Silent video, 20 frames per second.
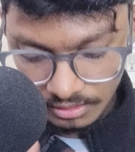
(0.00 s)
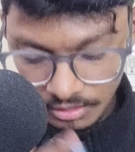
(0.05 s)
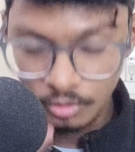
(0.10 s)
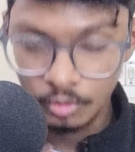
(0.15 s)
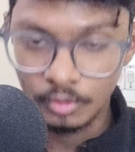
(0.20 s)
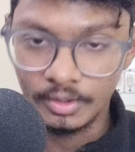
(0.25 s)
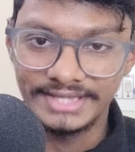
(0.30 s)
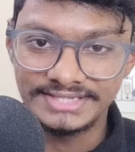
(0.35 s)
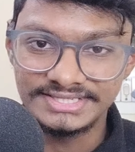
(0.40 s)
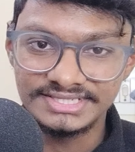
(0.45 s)

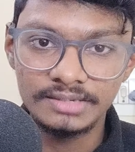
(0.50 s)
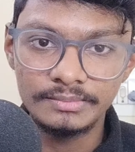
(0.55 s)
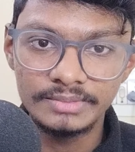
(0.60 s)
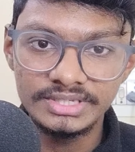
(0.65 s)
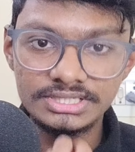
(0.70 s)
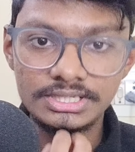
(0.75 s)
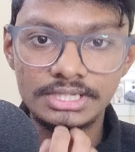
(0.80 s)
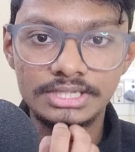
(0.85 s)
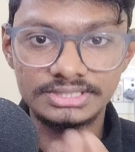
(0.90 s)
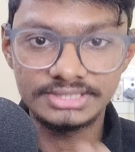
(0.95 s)
Okay, STA
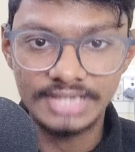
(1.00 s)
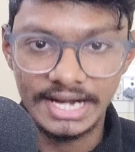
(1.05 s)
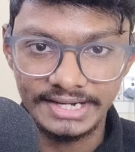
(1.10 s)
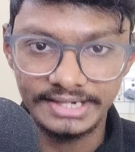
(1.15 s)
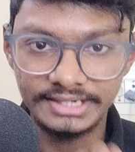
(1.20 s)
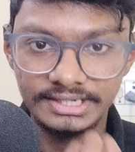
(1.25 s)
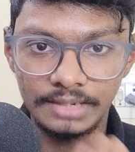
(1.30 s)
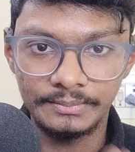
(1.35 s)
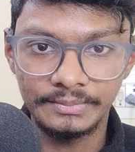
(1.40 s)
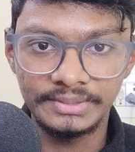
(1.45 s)
means
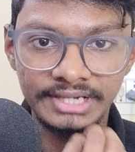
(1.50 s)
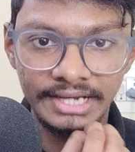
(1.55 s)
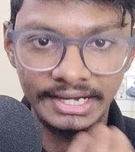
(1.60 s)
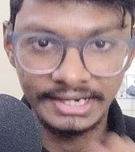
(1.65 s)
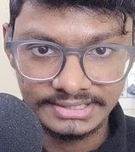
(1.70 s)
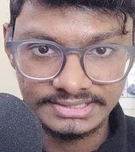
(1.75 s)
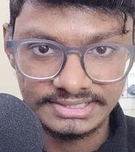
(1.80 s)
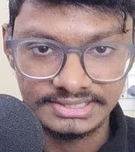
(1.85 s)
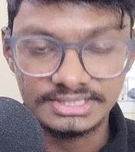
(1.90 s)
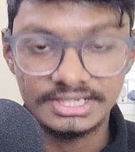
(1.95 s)
static timing
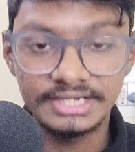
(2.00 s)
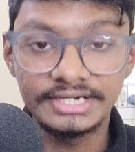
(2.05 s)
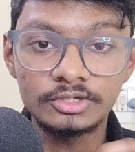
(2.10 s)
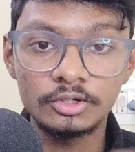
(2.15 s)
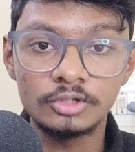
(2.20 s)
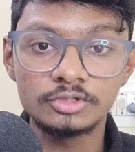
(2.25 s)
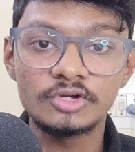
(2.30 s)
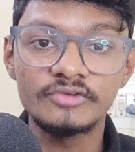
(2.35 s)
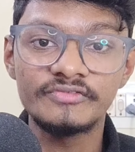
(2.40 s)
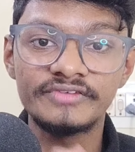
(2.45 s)
analysis. It is
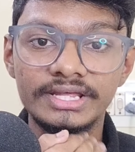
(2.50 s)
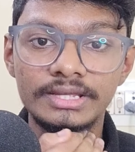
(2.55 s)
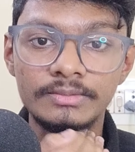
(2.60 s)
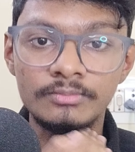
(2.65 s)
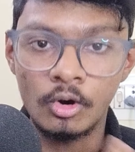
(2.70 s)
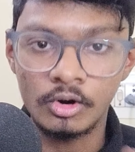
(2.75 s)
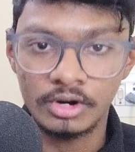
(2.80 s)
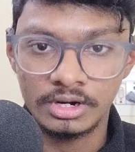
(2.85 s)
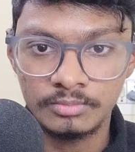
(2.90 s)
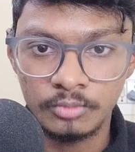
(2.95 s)
also a very
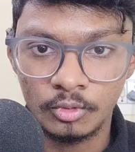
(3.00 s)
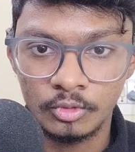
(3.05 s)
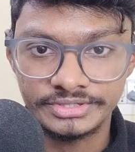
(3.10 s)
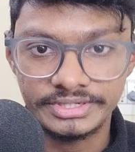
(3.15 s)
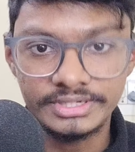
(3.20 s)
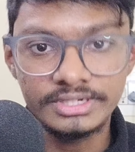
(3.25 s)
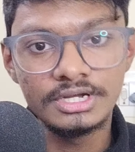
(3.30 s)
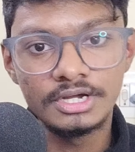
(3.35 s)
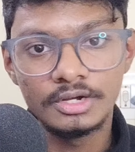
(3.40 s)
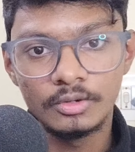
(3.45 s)
important
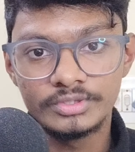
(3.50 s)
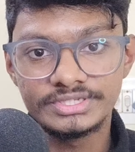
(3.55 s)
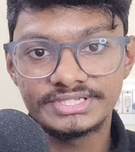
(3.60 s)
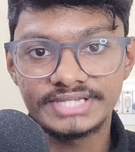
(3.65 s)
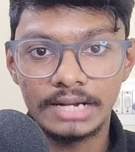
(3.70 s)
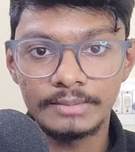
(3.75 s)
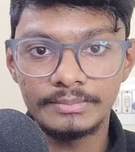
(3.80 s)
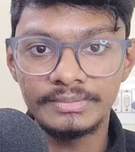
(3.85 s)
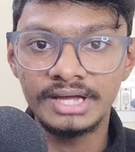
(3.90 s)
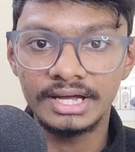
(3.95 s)
portion which
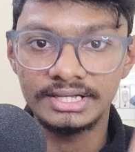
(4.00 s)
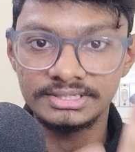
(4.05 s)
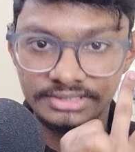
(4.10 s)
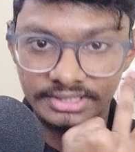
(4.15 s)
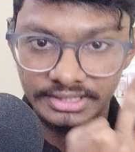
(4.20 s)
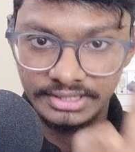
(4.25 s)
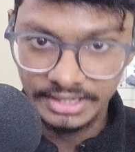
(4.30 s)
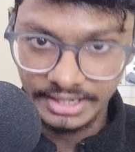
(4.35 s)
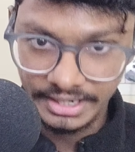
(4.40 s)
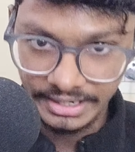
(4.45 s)
can be asked
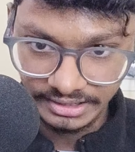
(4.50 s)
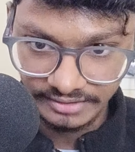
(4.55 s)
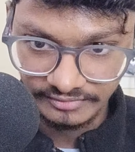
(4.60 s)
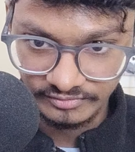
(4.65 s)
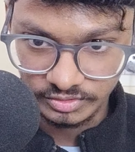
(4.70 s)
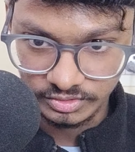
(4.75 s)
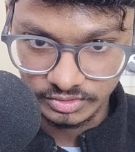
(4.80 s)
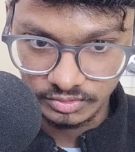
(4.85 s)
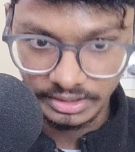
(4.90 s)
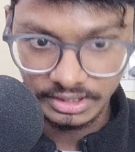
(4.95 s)
in
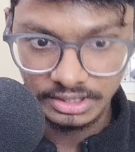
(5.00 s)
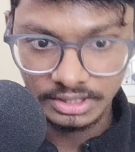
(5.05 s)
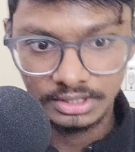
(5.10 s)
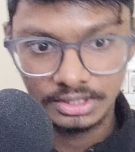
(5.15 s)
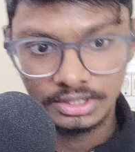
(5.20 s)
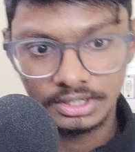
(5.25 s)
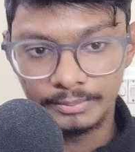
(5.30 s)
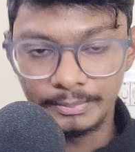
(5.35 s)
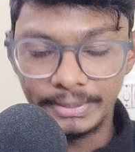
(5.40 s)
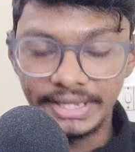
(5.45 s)
interviews. Okay,
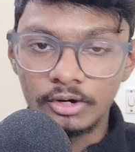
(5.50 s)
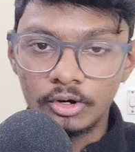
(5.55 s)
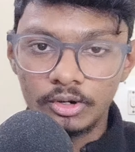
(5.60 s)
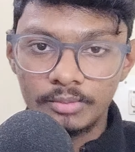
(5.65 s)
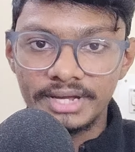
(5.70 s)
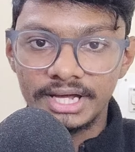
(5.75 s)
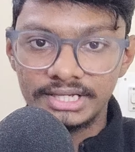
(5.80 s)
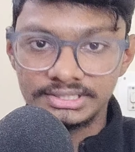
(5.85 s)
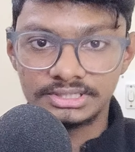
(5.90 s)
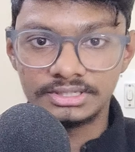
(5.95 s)
may not
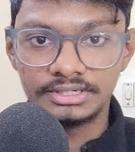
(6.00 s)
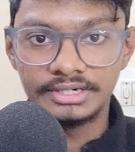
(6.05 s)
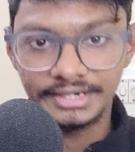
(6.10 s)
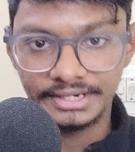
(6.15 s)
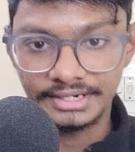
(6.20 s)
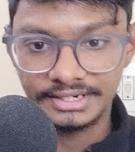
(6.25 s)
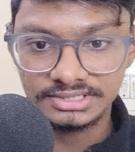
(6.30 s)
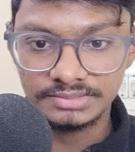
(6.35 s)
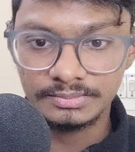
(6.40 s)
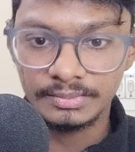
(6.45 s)
be asked in
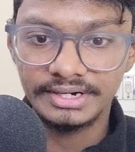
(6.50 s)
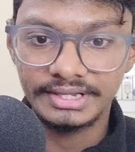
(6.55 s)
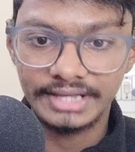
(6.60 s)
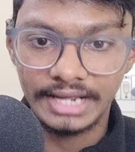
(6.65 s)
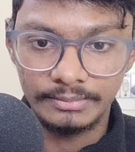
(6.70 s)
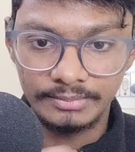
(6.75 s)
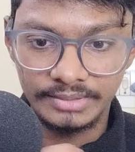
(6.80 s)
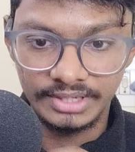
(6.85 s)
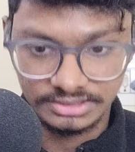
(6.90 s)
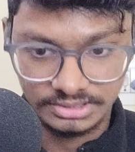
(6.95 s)
written test, but
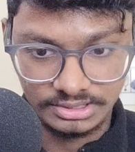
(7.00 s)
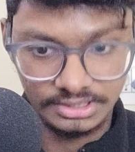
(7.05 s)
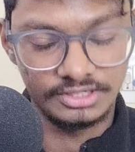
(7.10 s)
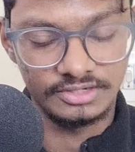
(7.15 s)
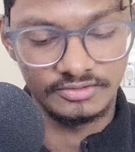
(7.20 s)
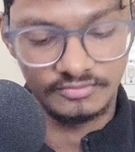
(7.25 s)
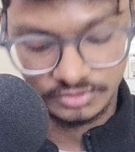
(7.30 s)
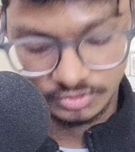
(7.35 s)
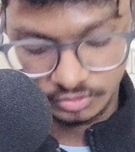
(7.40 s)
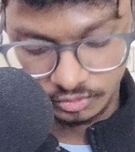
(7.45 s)
can be asked in interviews.